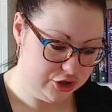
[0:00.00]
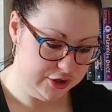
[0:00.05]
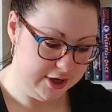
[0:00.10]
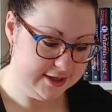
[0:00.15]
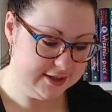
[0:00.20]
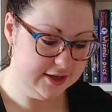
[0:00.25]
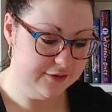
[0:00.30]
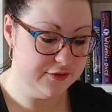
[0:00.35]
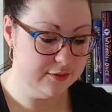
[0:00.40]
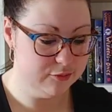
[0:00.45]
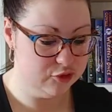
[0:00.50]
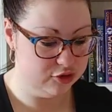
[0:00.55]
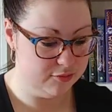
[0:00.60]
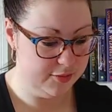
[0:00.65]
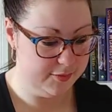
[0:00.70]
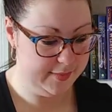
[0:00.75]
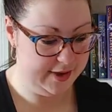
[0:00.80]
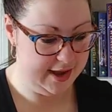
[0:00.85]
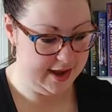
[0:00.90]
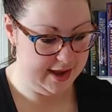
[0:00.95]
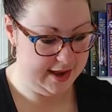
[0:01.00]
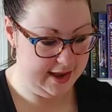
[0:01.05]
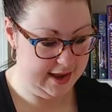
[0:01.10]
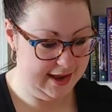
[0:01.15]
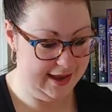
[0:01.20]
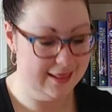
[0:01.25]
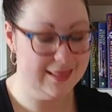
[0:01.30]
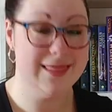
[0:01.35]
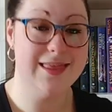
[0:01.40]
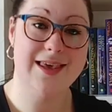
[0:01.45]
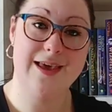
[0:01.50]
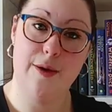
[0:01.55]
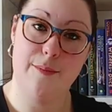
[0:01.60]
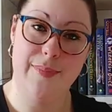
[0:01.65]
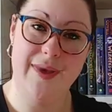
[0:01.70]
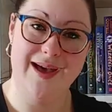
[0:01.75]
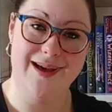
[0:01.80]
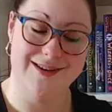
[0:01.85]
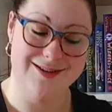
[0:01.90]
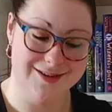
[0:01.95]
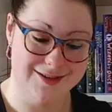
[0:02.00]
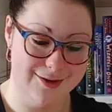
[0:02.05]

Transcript: Translate from German by Anthea Bell.